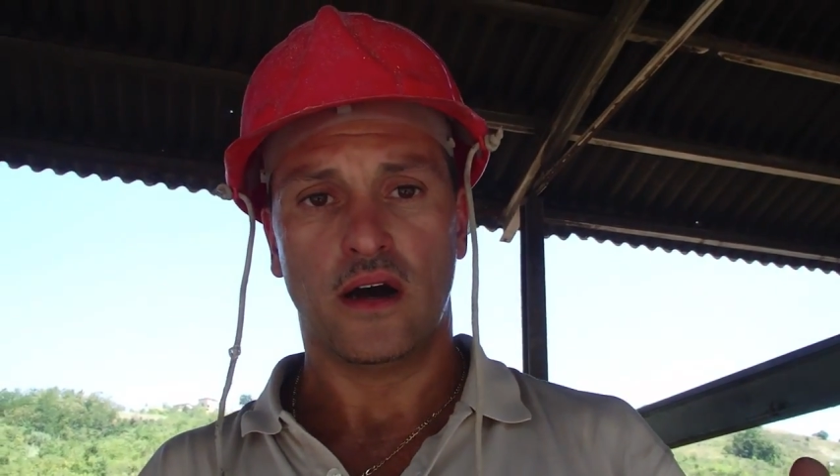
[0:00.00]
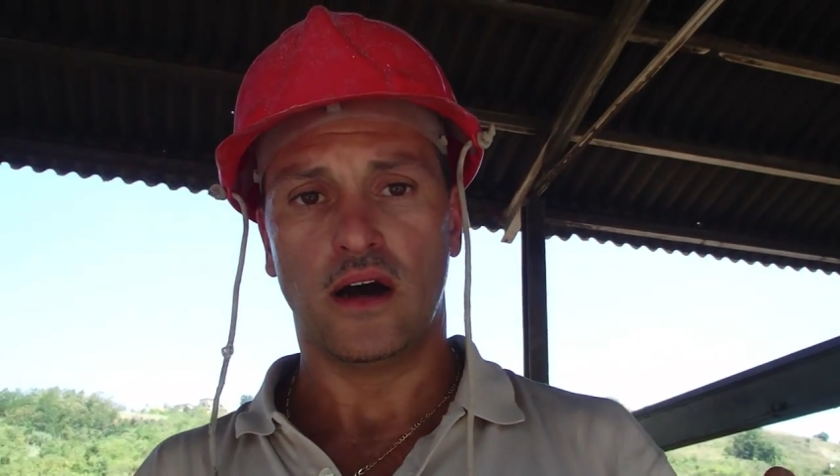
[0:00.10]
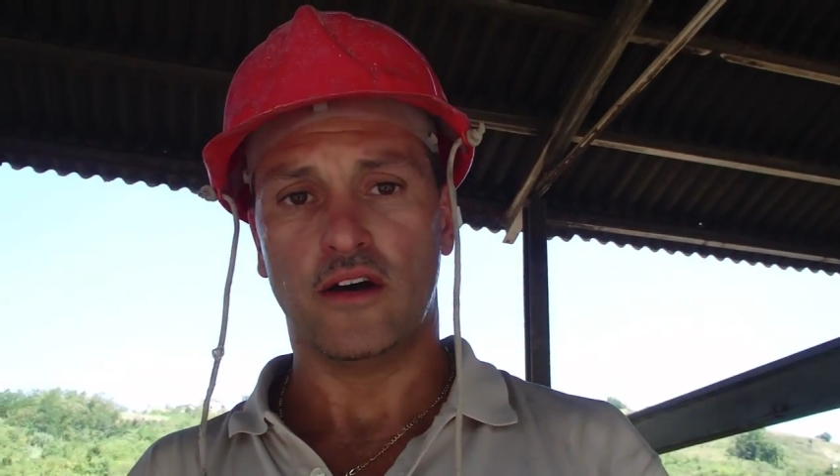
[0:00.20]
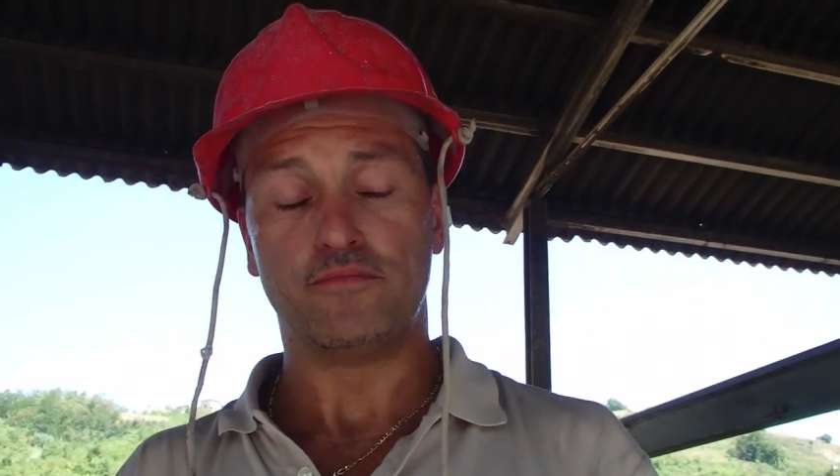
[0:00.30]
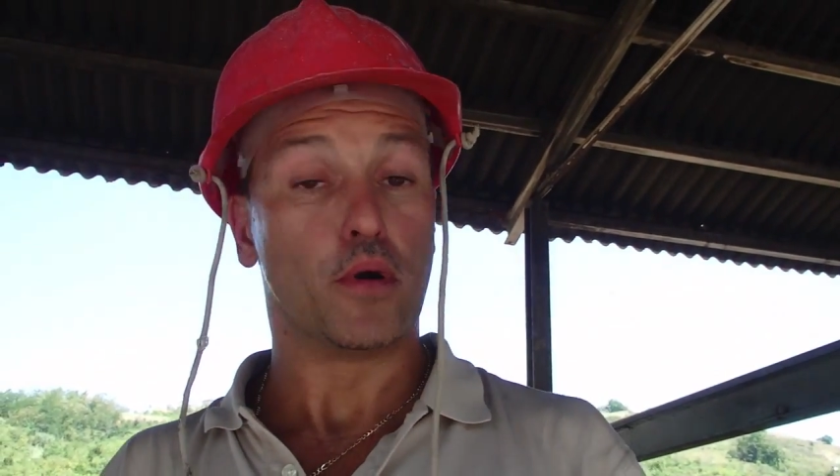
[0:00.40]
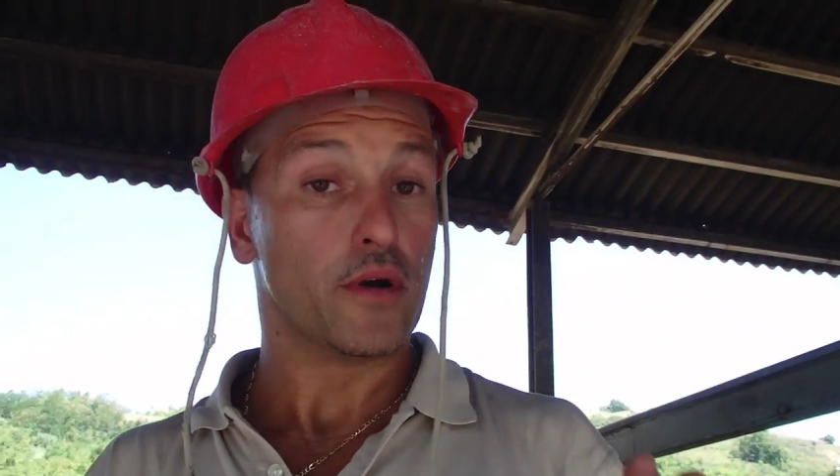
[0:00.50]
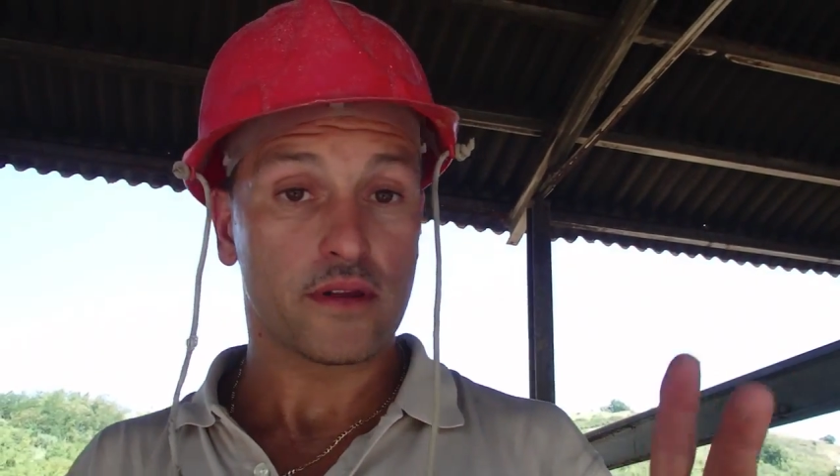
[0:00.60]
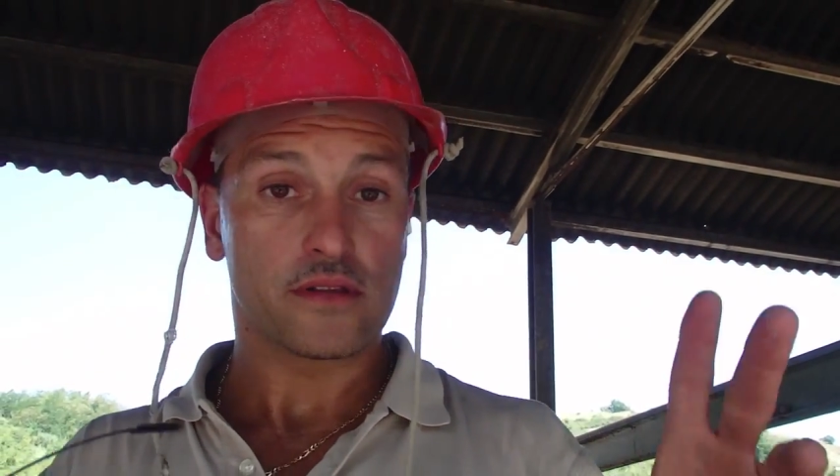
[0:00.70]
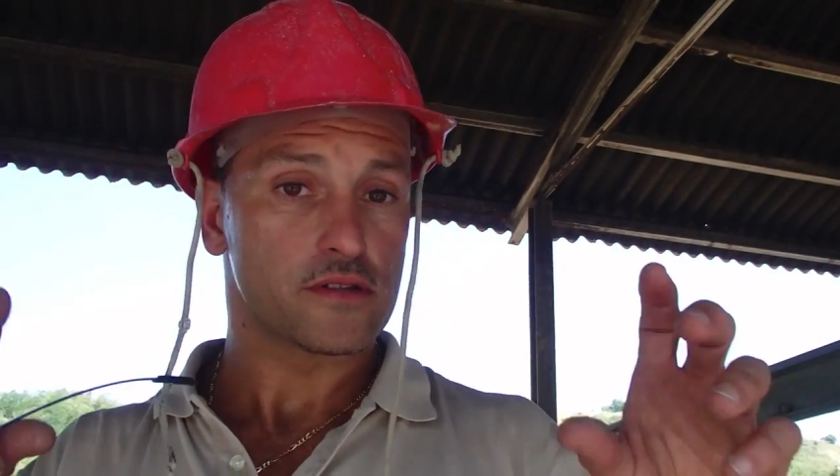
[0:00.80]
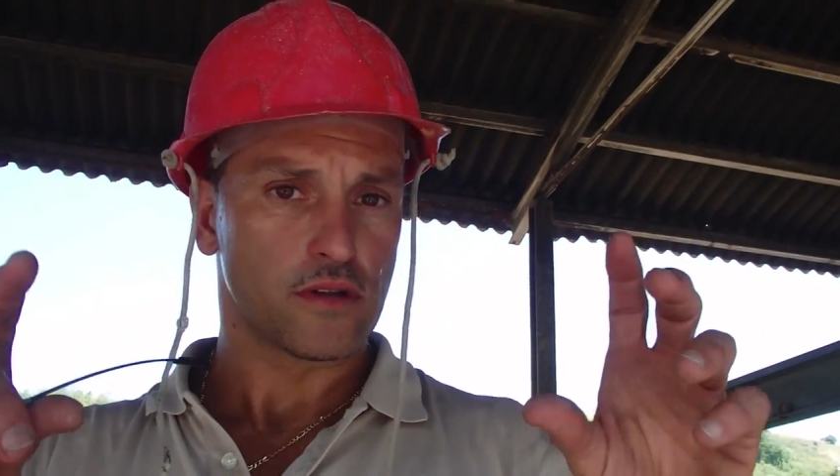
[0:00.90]
of
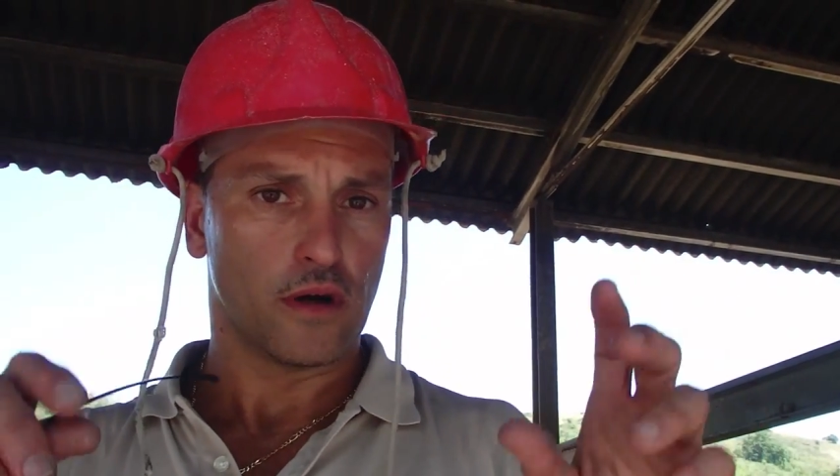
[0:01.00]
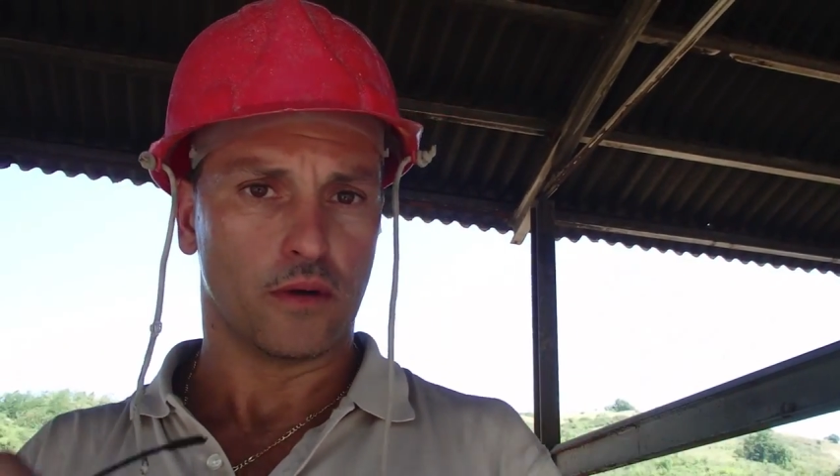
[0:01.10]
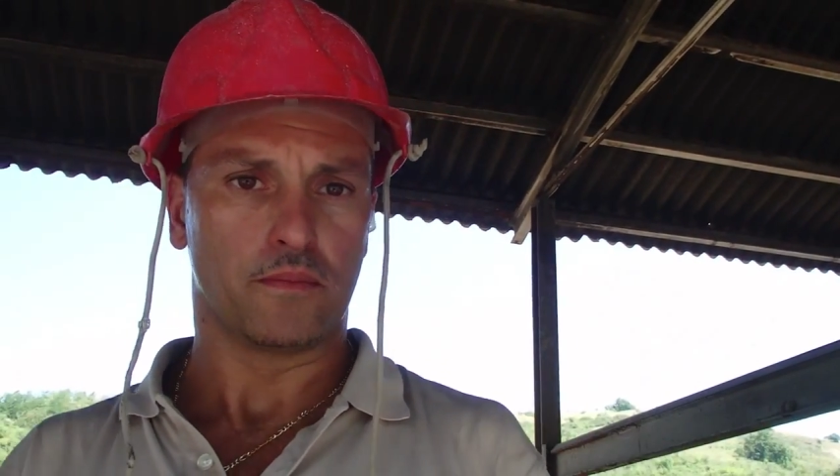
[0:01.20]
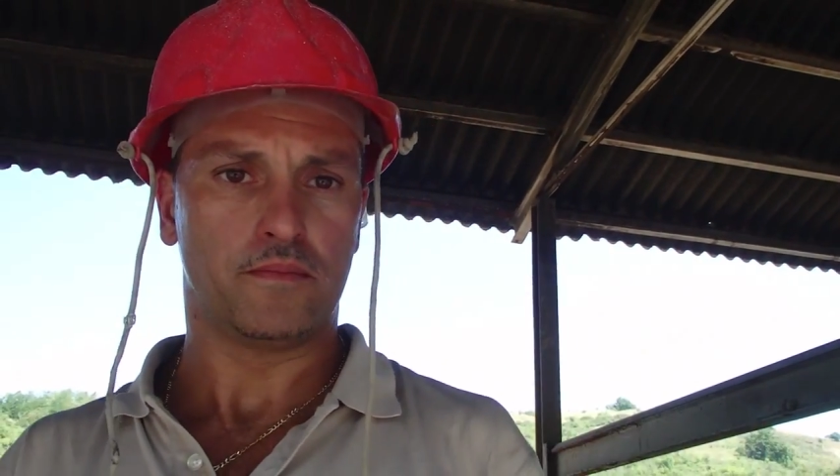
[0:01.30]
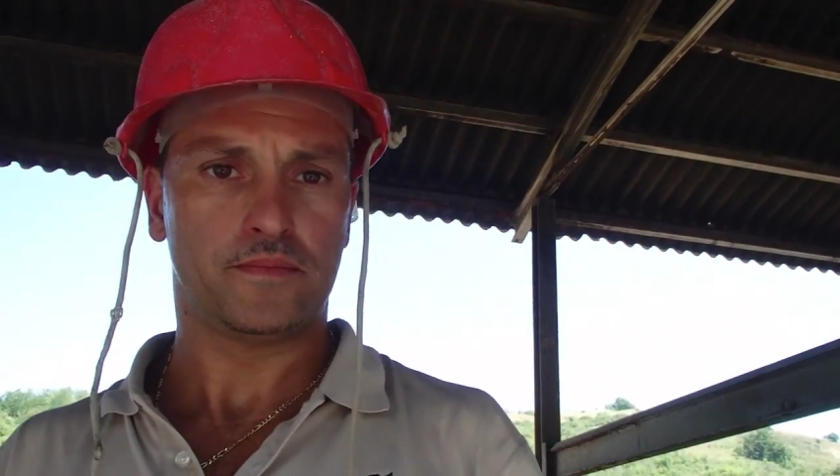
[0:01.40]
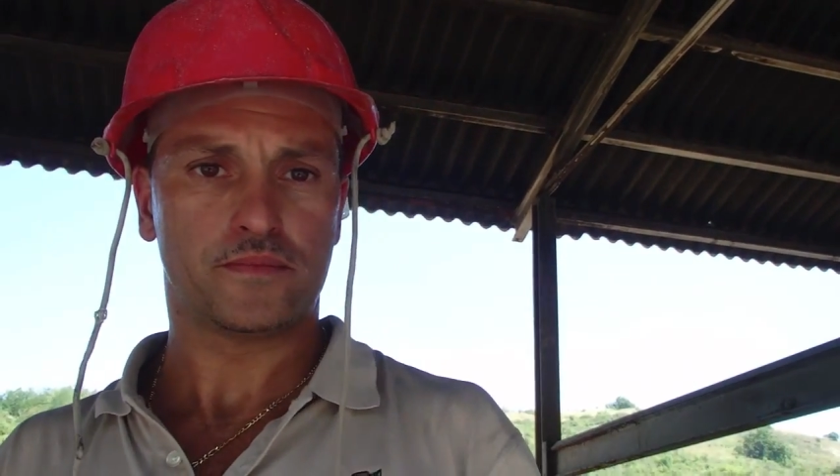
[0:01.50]
burning the stone,